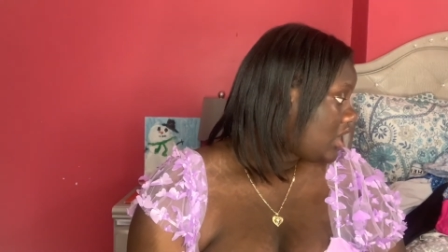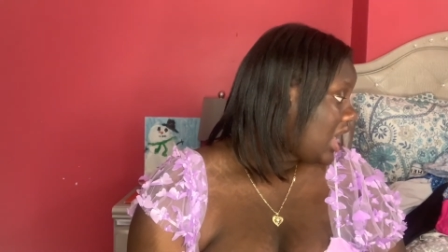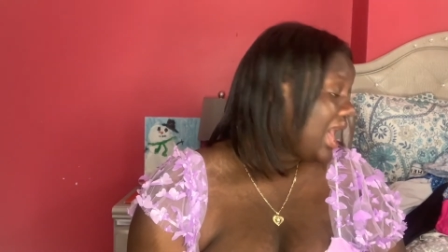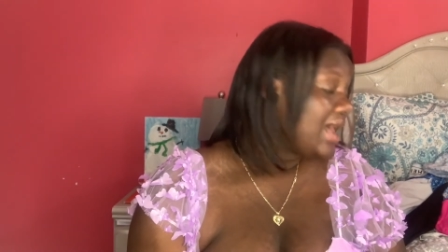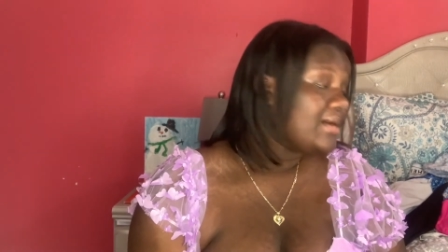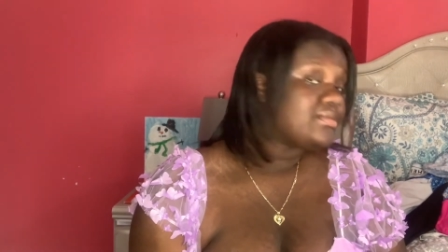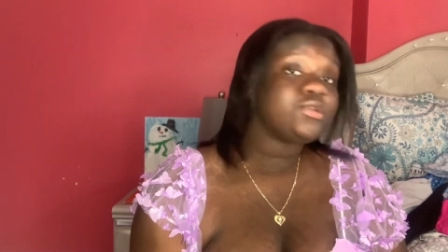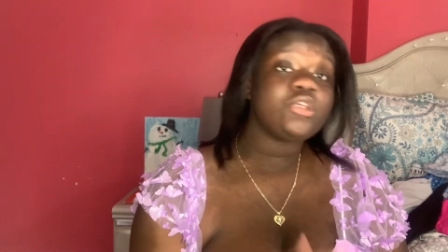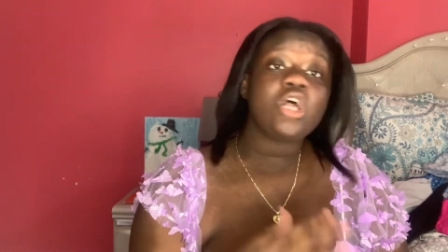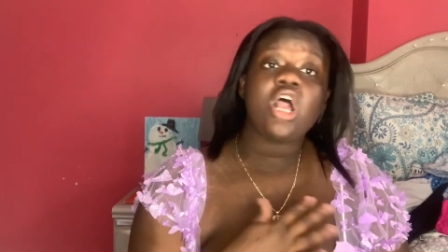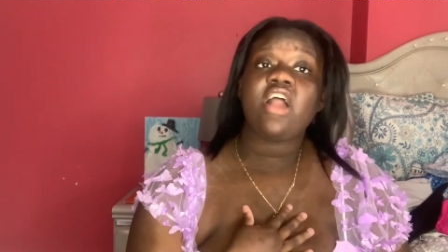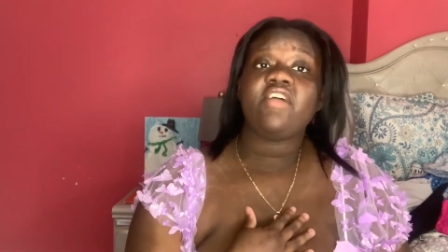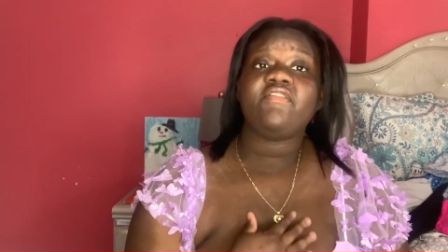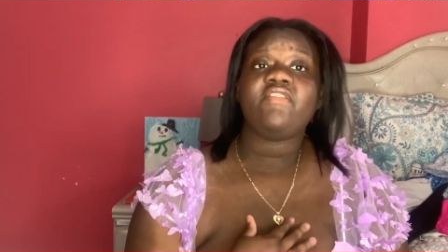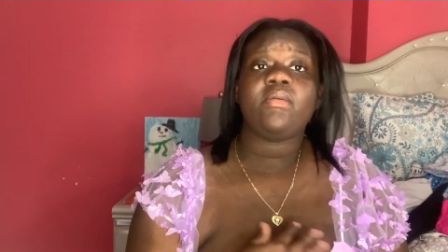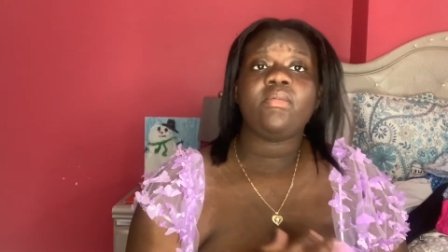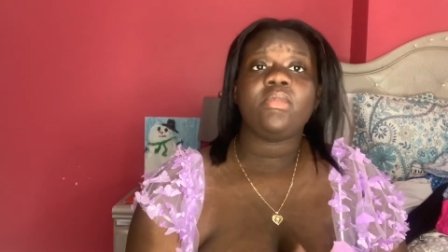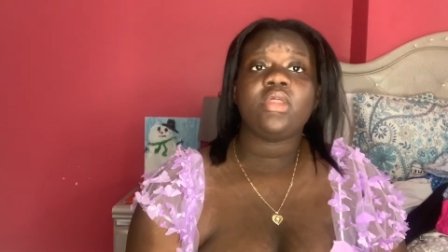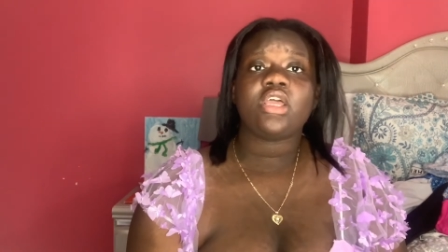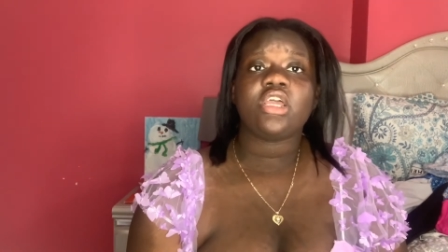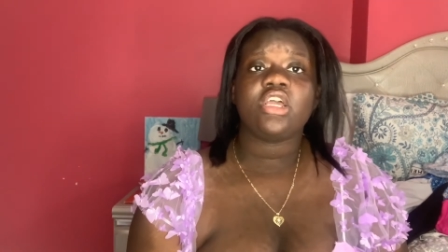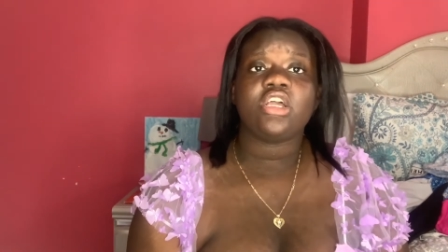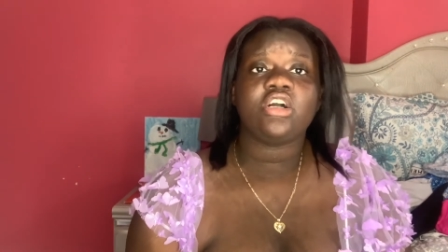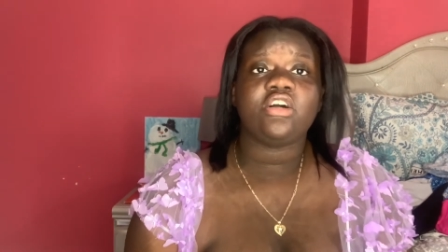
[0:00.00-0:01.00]
I'm sorry if I'm
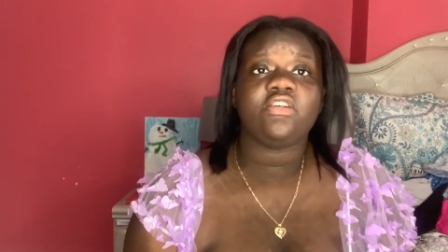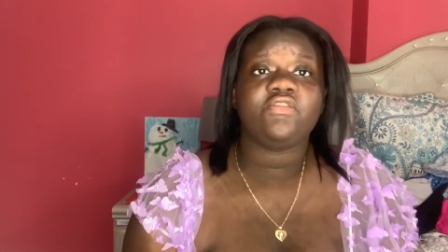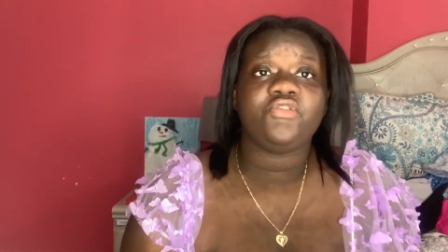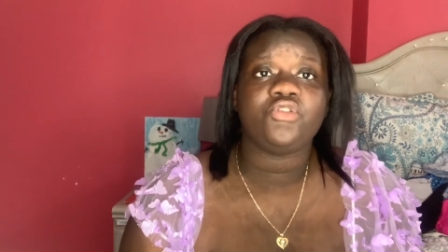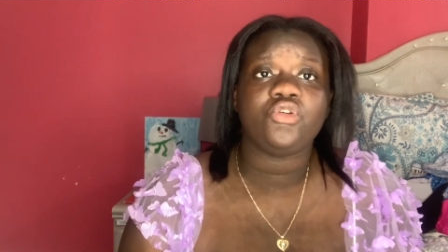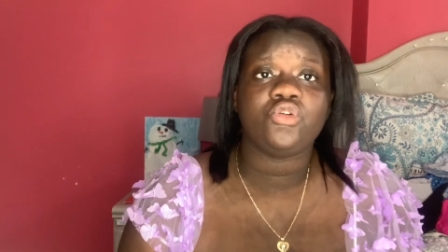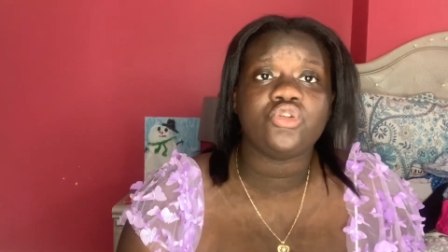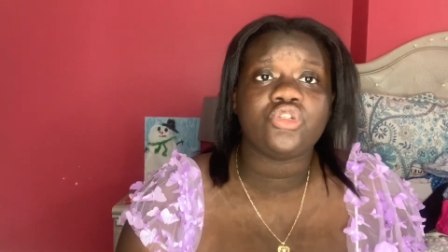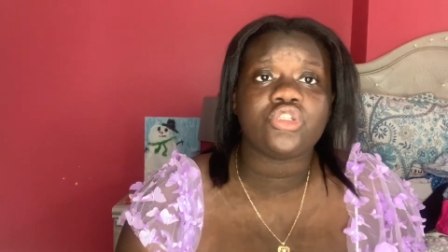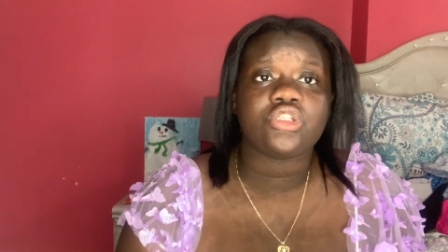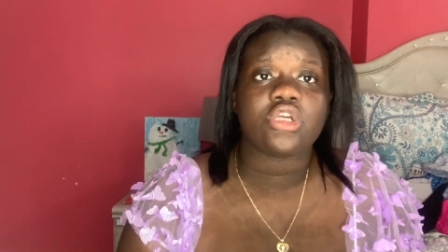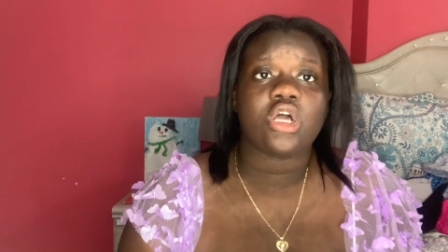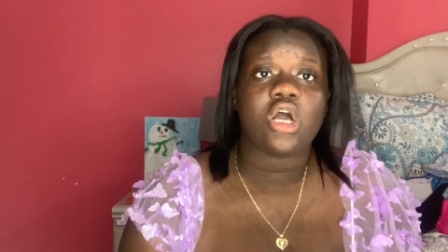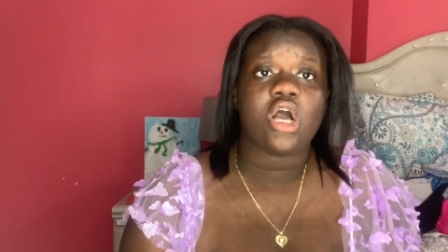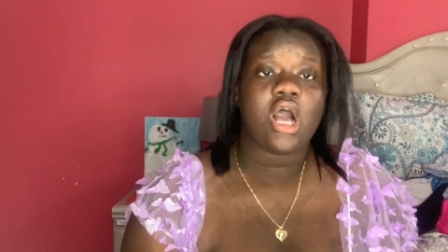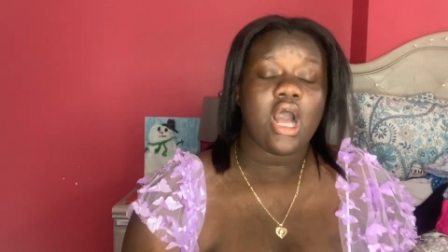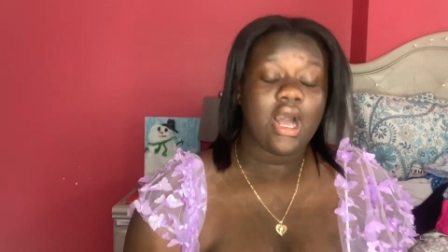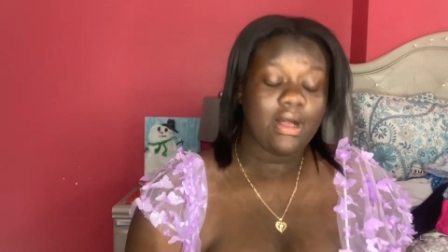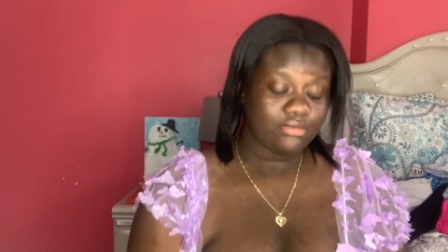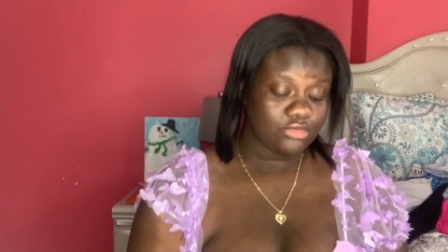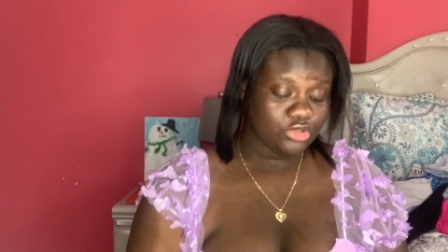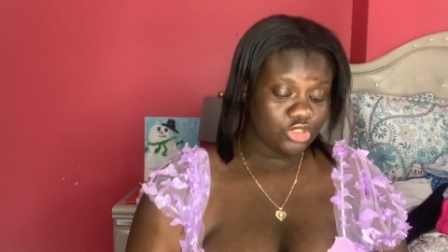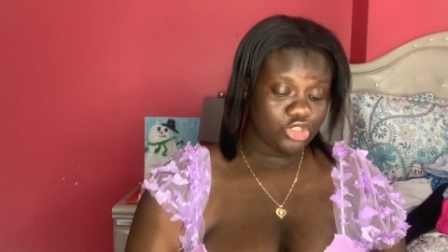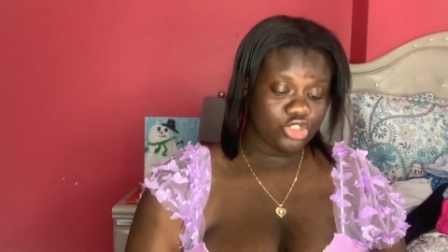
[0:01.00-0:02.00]
looking confused, y'all.
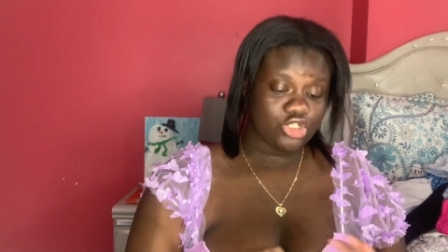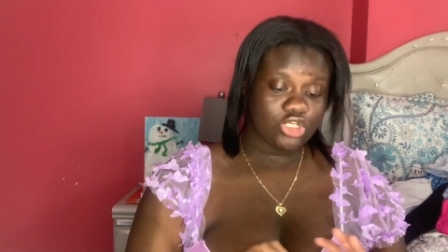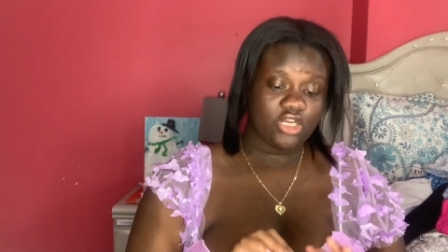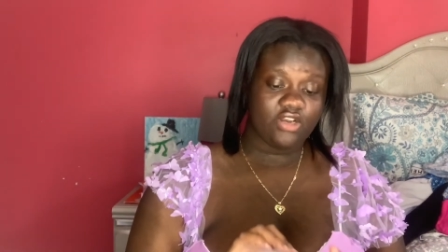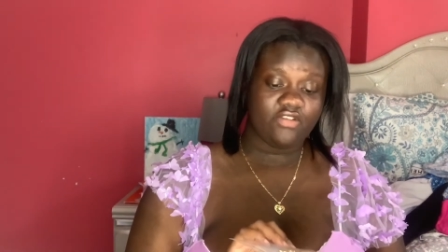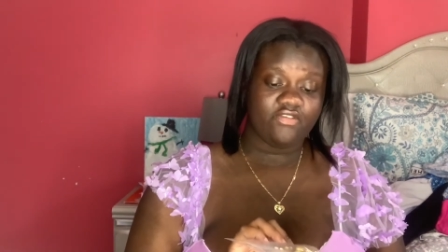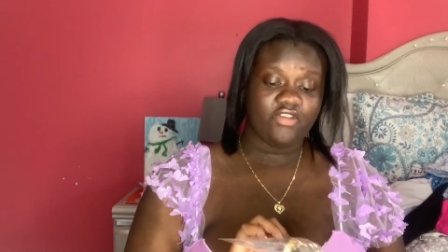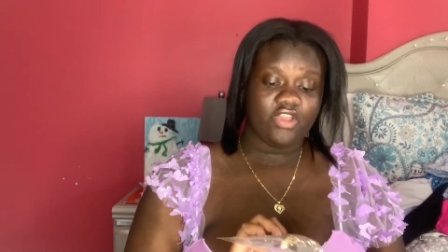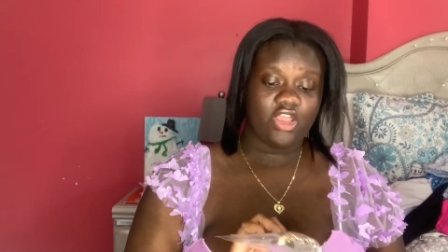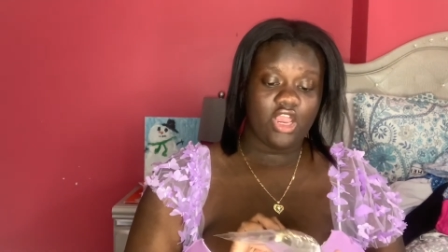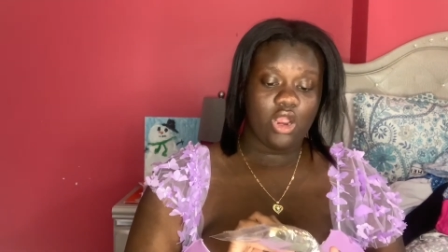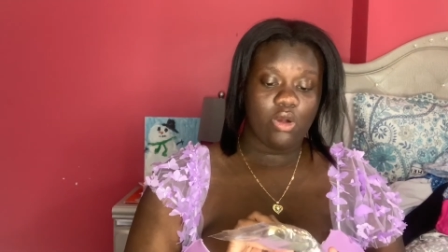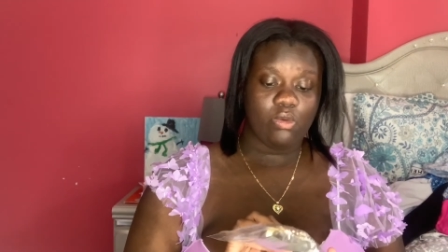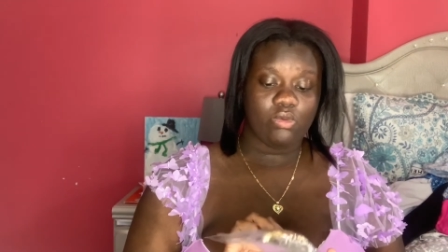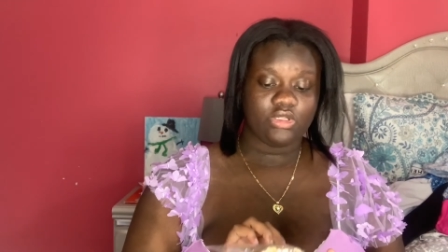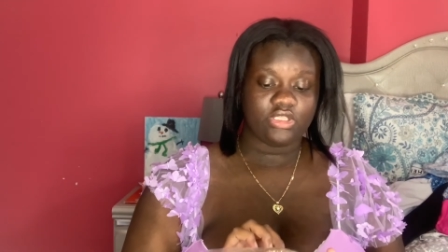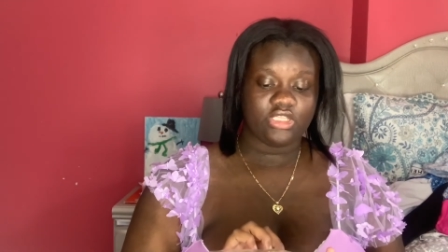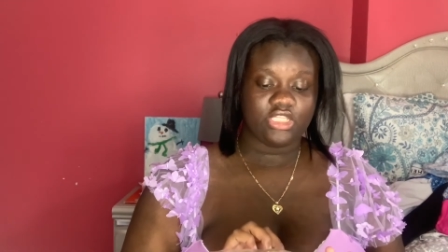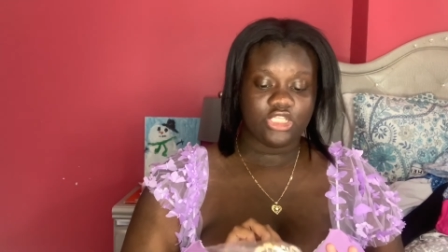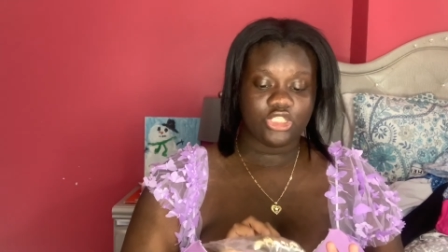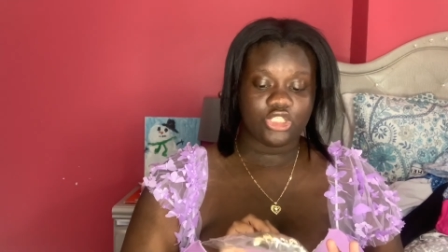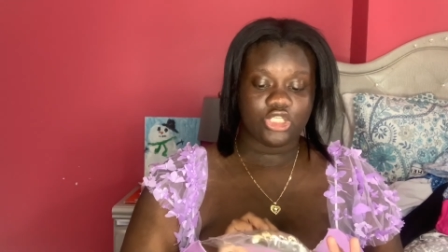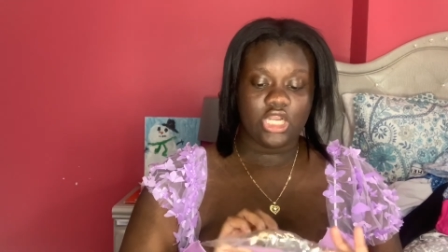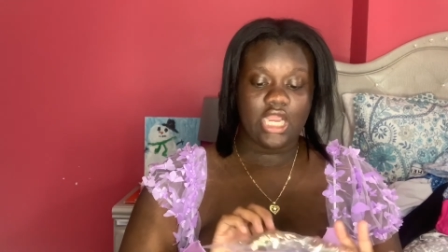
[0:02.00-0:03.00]
I'm just trying to figure out what
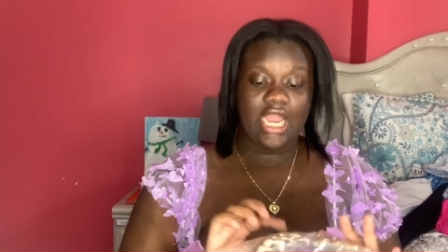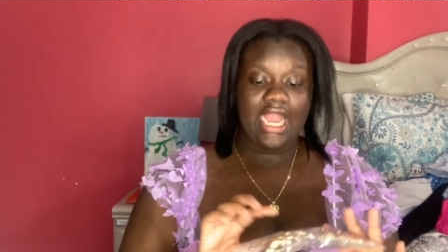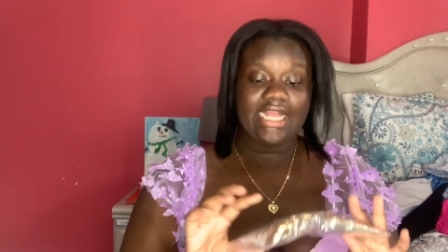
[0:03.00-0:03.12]
these are.